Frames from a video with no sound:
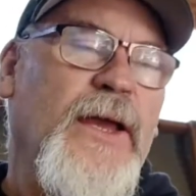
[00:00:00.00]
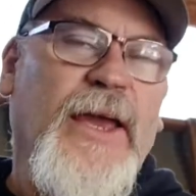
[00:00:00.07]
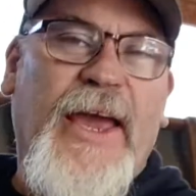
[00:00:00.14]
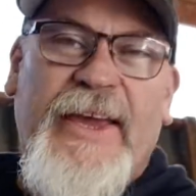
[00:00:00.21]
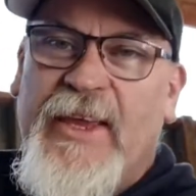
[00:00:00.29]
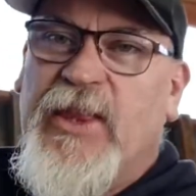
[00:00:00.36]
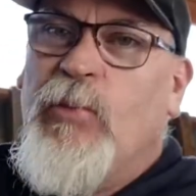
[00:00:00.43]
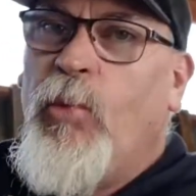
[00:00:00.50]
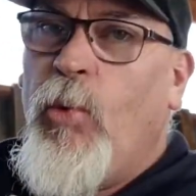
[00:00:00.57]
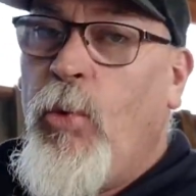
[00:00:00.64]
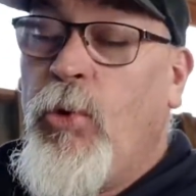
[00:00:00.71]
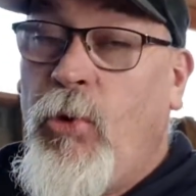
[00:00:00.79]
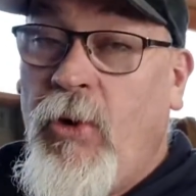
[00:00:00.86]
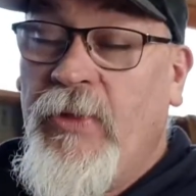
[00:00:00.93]
and get
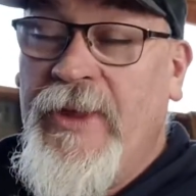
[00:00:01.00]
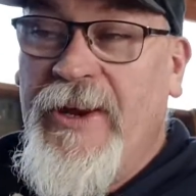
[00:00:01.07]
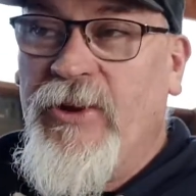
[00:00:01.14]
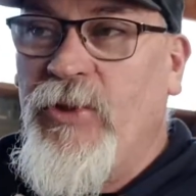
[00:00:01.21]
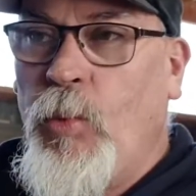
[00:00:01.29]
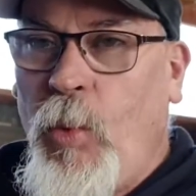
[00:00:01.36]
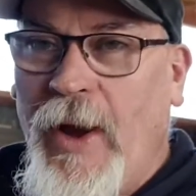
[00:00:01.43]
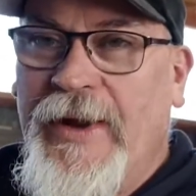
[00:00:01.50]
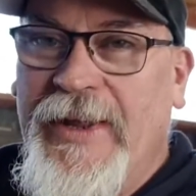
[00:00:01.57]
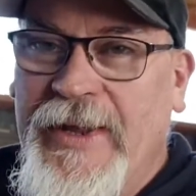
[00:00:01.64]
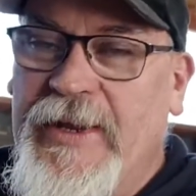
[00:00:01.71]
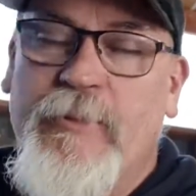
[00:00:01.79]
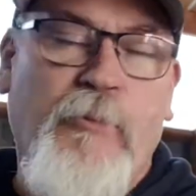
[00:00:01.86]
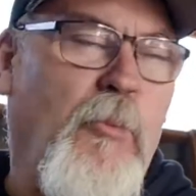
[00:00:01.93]
them all on there in one
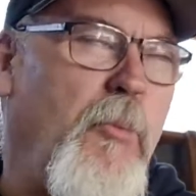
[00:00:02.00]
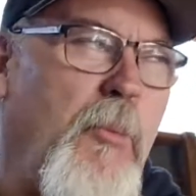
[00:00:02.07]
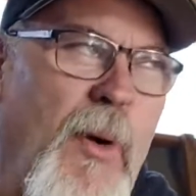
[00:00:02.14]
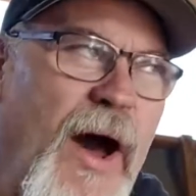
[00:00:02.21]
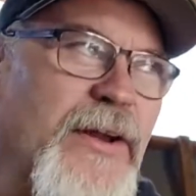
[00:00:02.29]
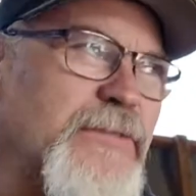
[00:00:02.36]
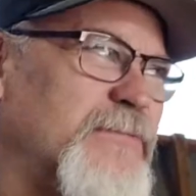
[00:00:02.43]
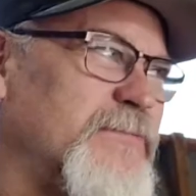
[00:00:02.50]
hit, but